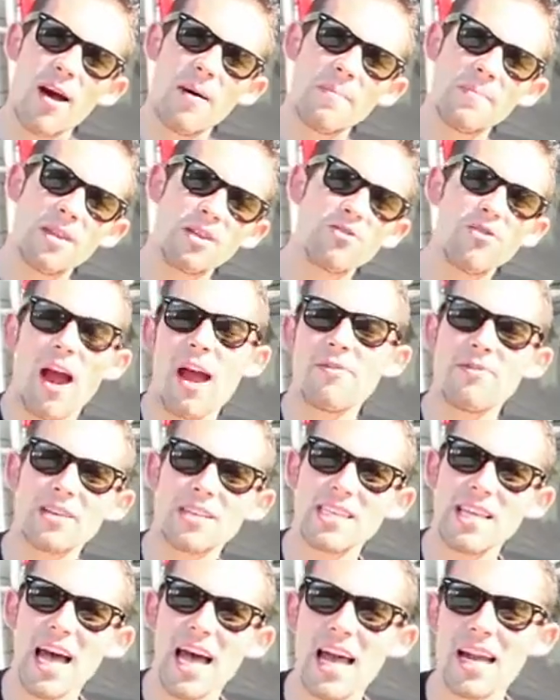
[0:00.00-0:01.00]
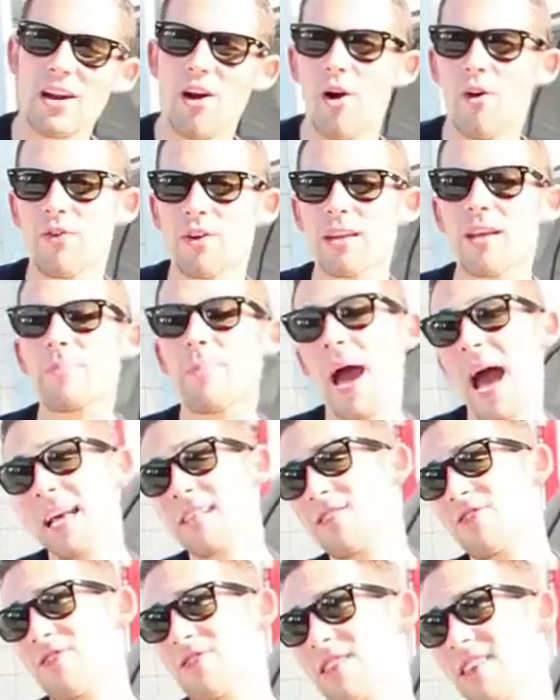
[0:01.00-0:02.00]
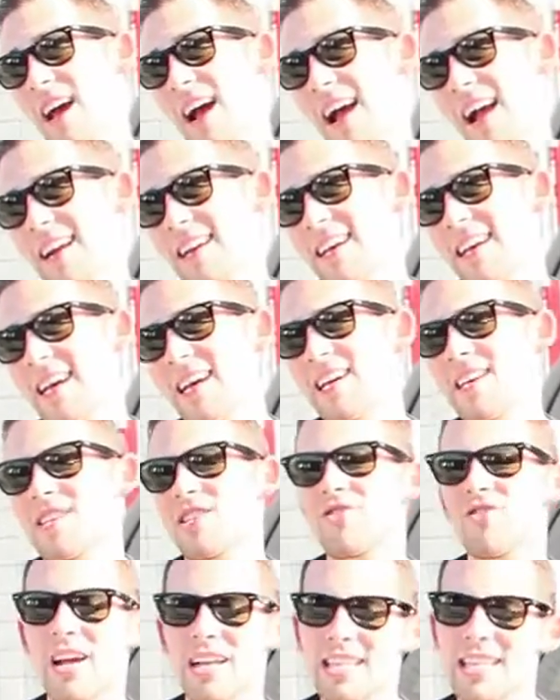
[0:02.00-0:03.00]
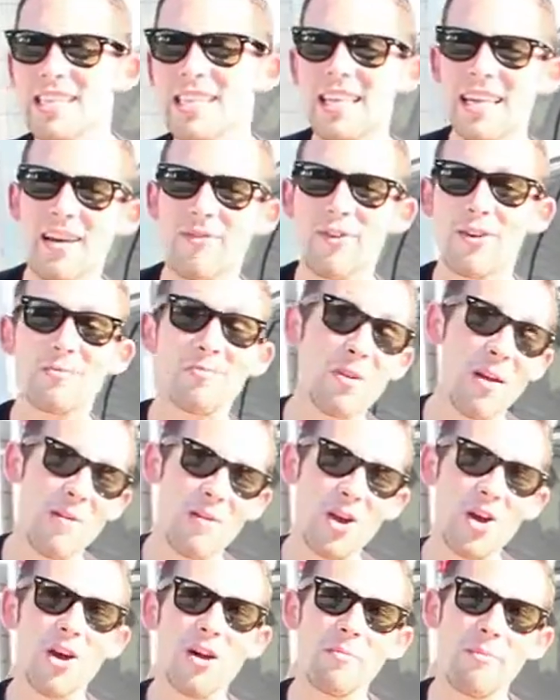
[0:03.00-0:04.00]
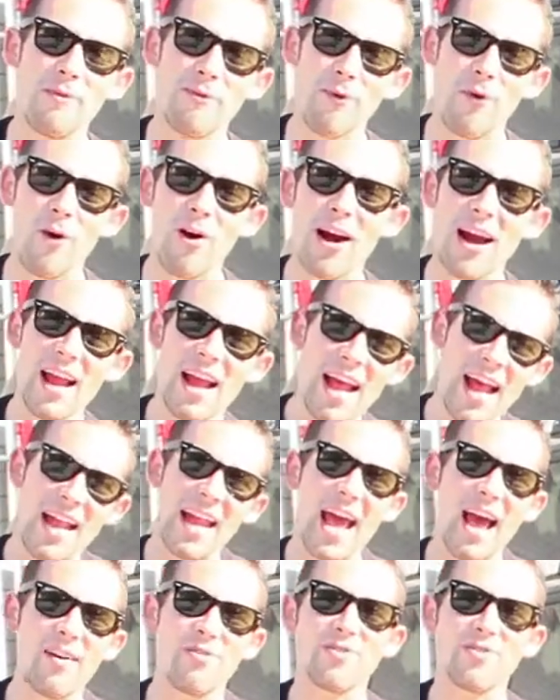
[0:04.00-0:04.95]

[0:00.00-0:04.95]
from the driver's side over to the passenger side so you guys can see the difference between good before and